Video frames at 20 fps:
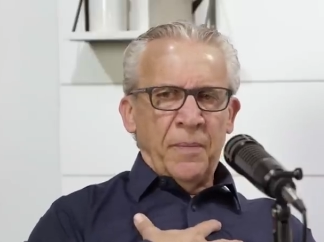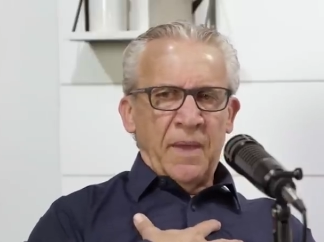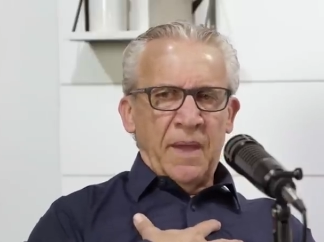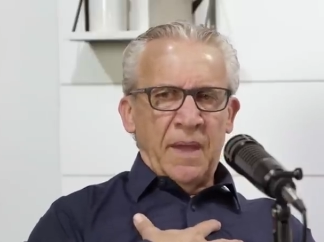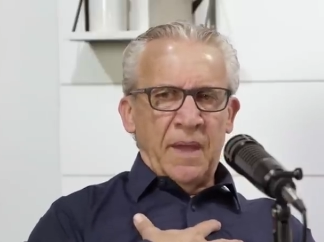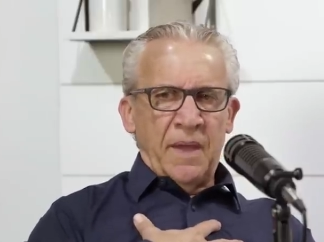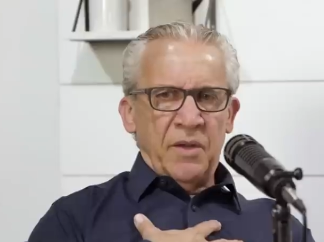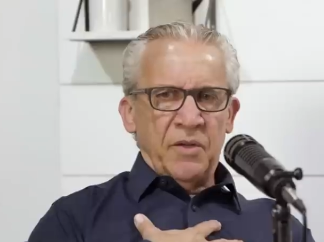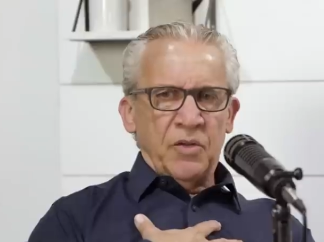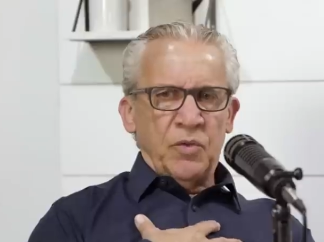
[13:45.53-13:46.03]

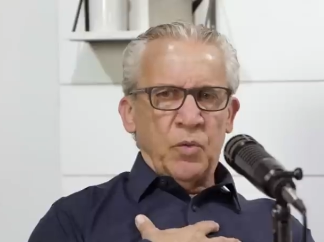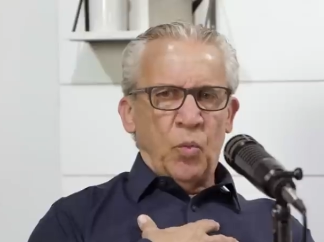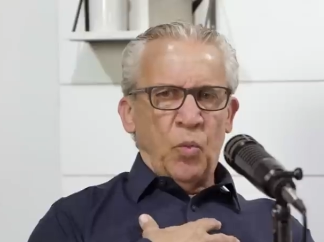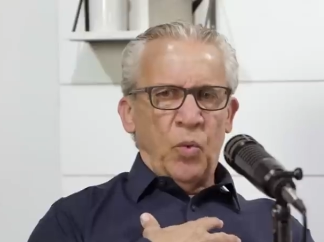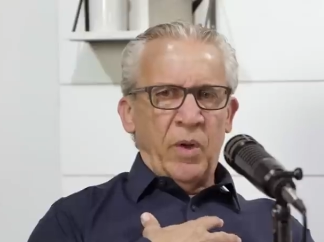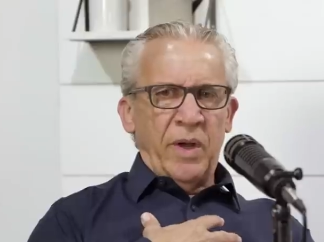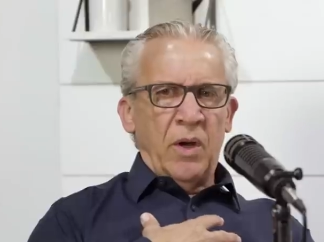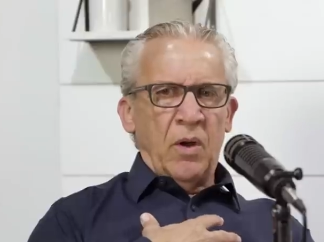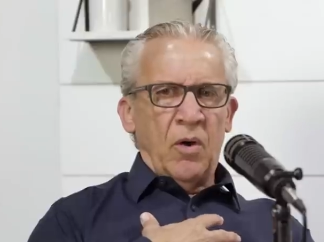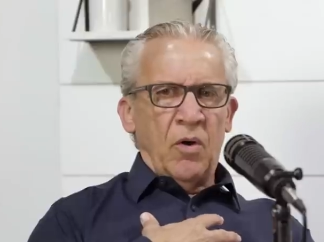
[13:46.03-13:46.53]
is
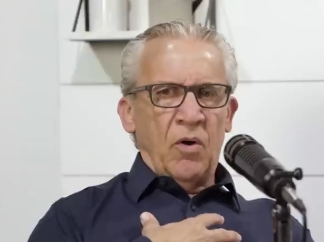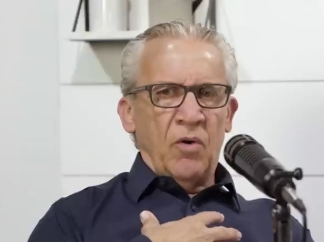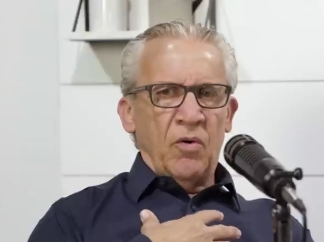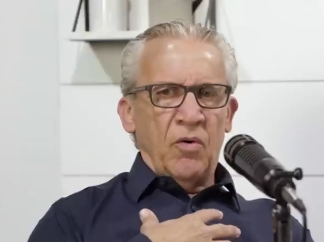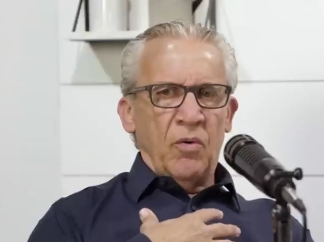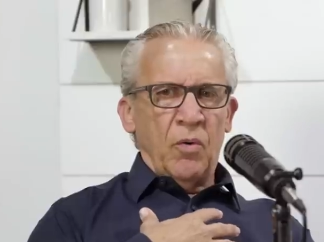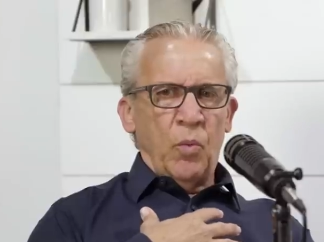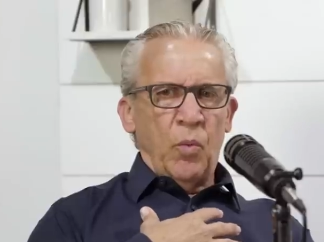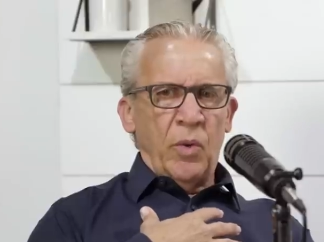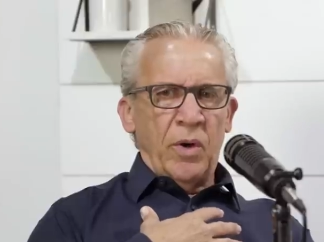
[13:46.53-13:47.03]
we are,
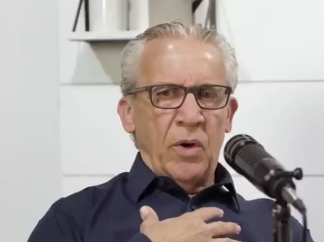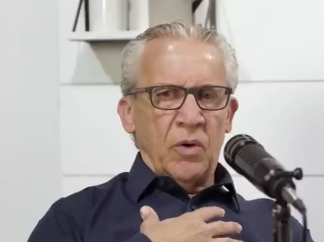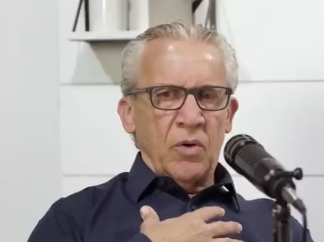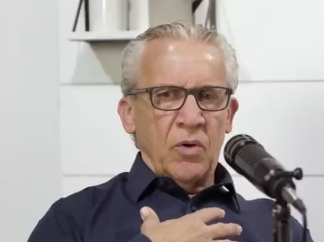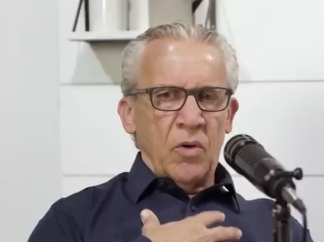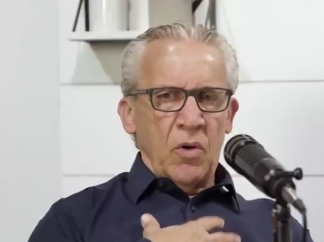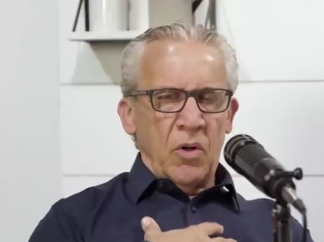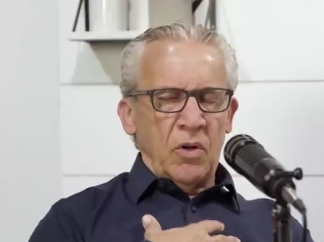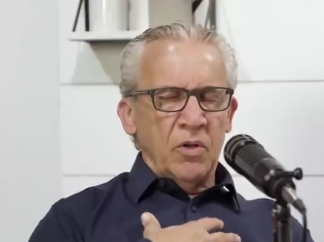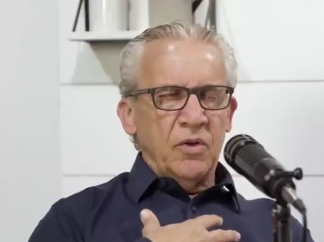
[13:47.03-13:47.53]
we are
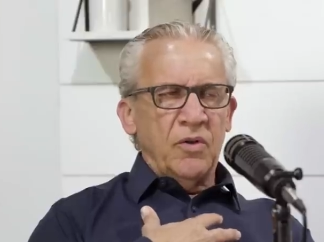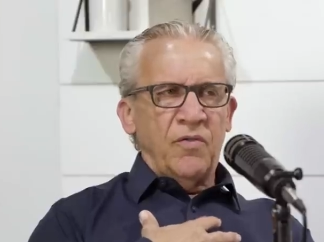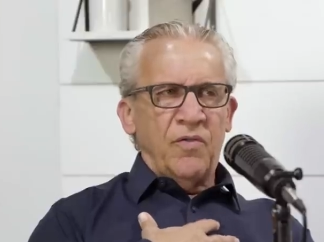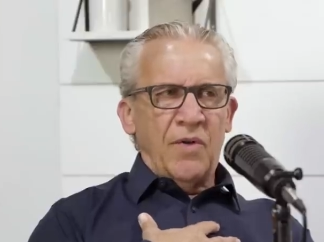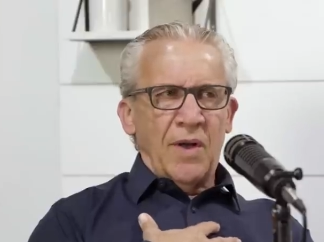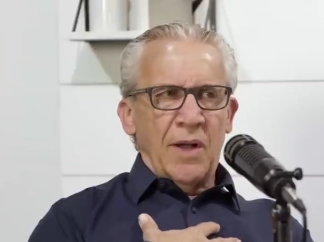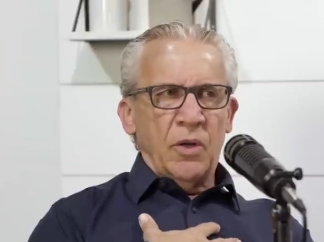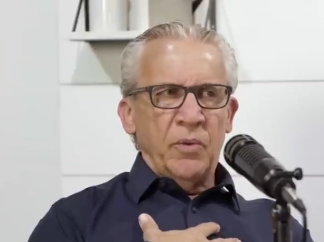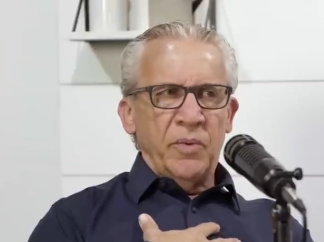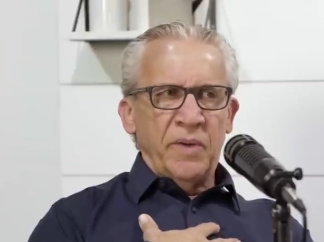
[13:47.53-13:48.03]
called to
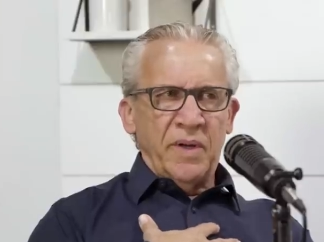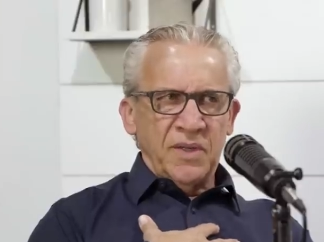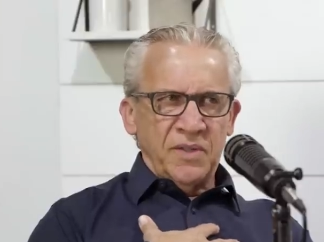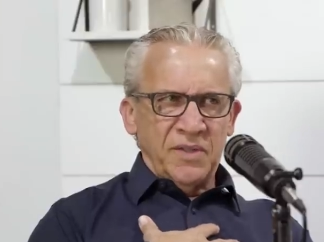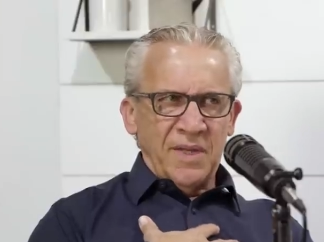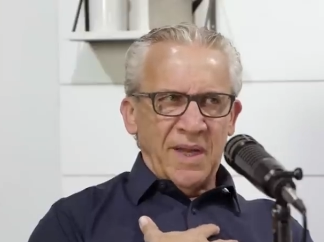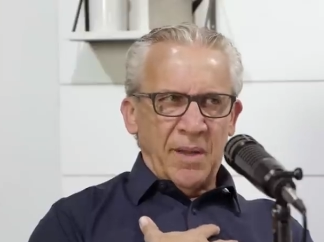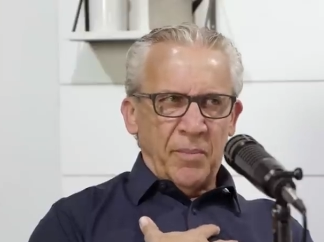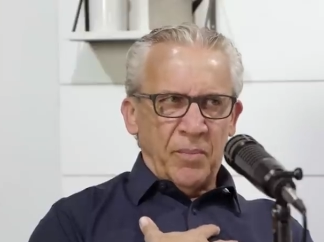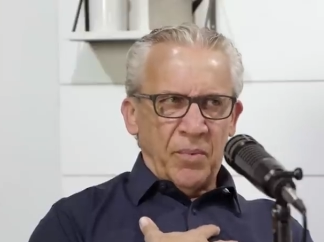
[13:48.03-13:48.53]
follow an
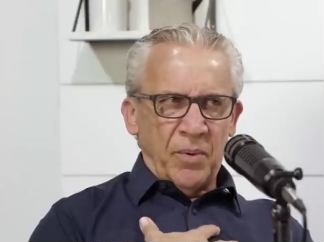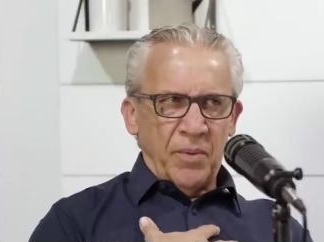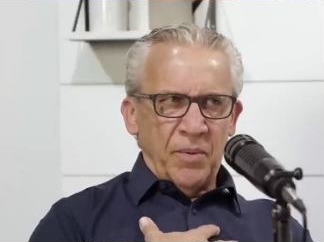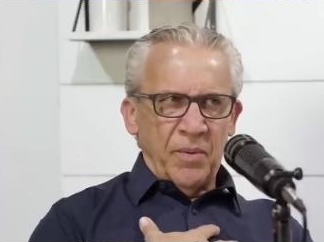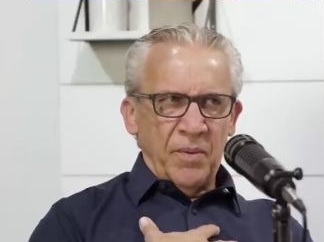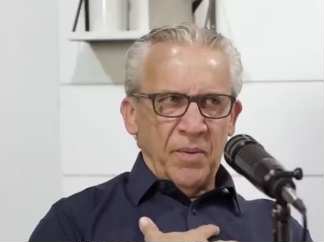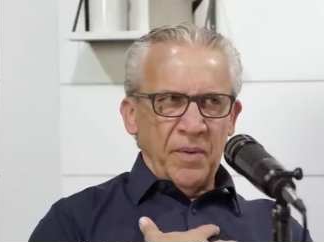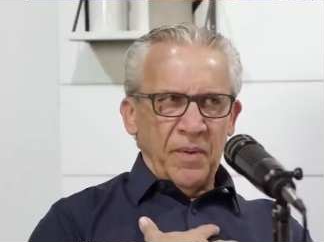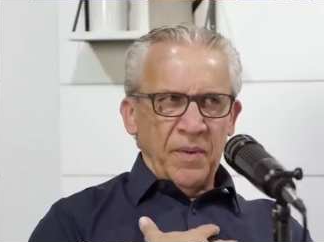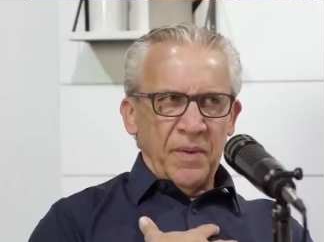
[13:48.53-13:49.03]
example.
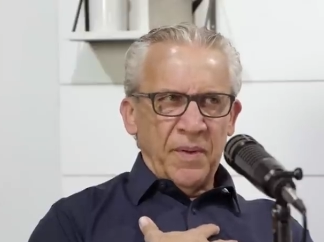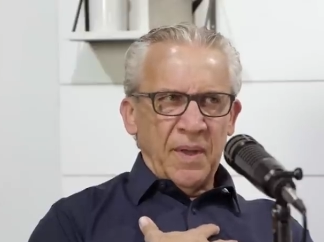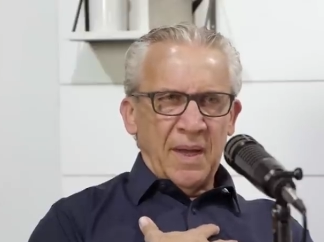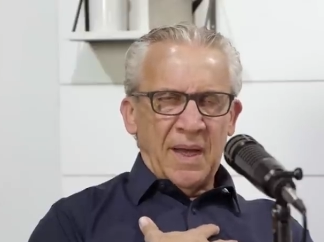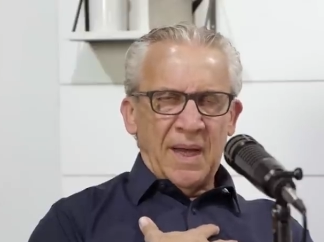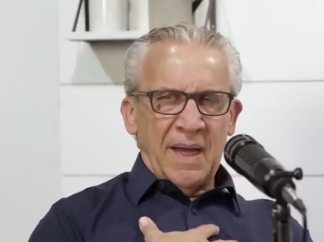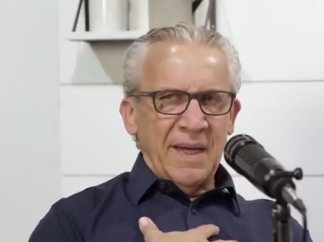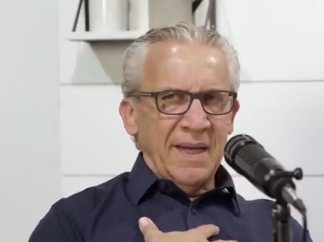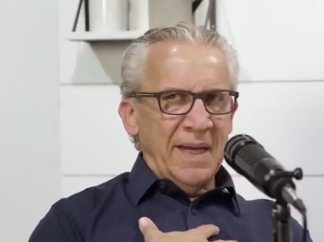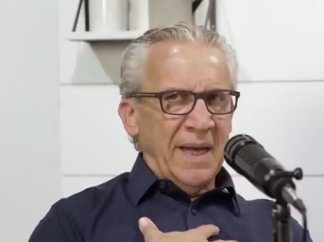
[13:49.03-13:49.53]

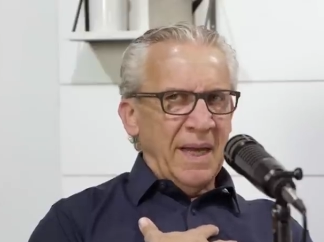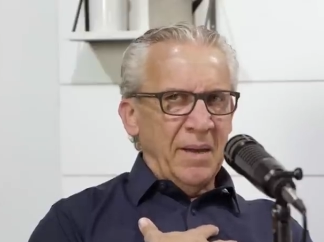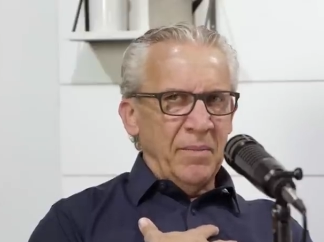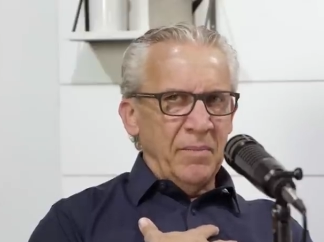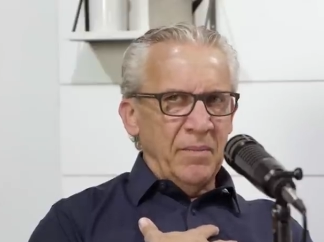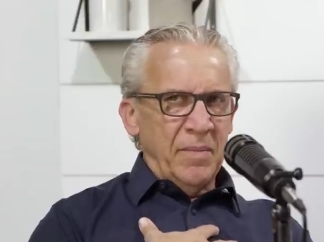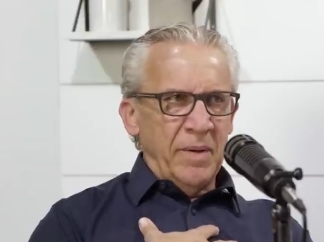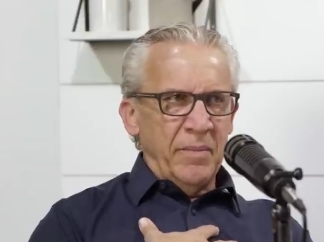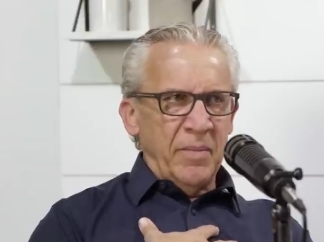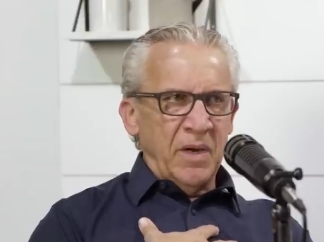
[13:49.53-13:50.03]
I can't
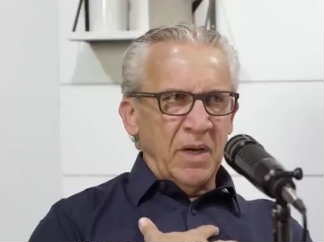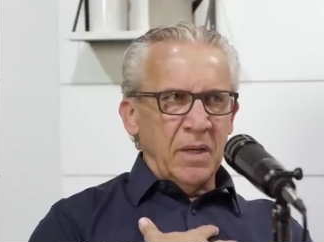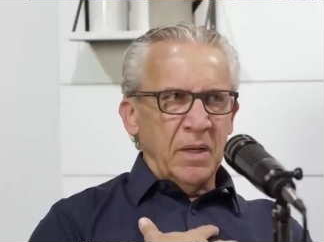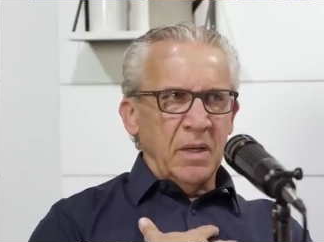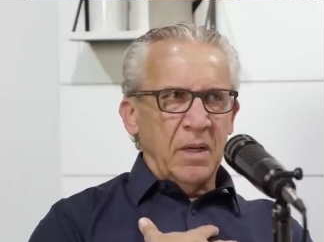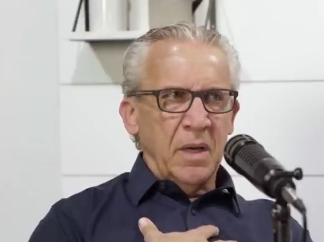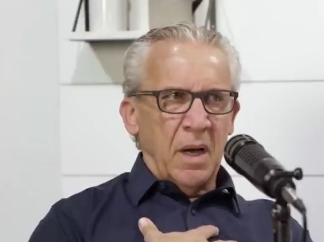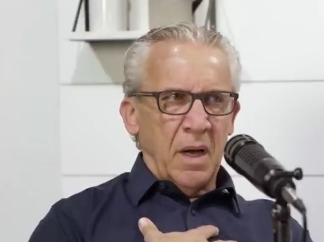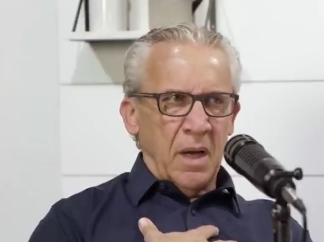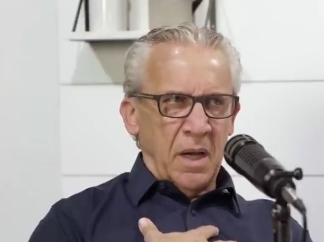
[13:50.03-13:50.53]
mimic
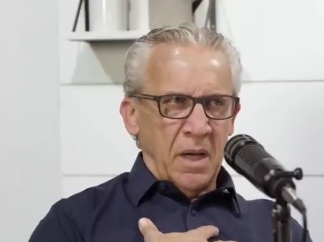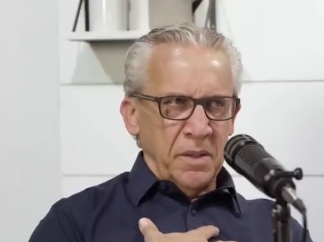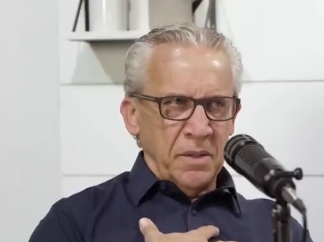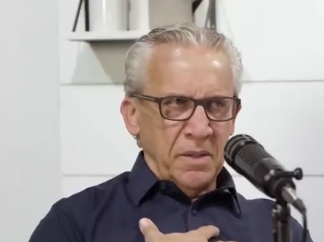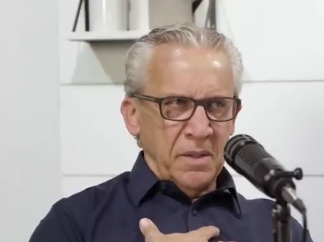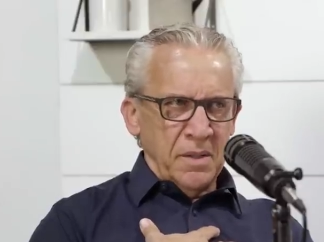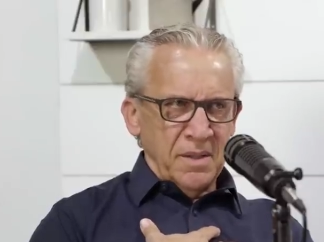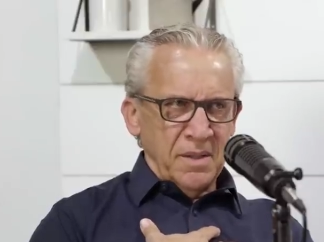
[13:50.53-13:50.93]
God,